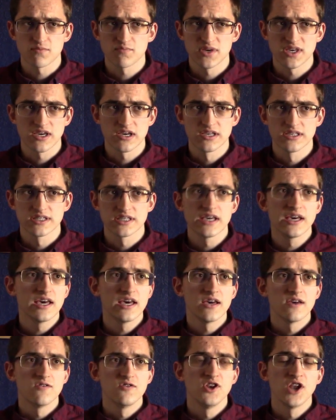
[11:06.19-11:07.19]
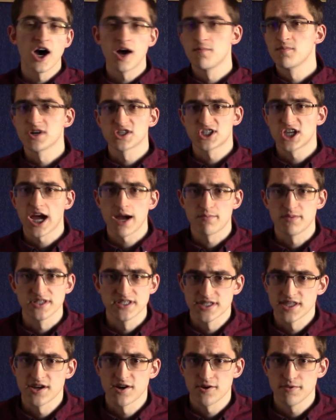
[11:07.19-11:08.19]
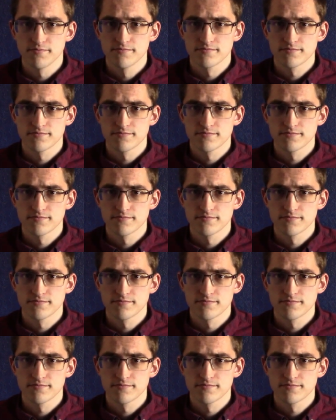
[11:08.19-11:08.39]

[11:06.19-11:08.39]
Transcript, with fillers: because not much happens there.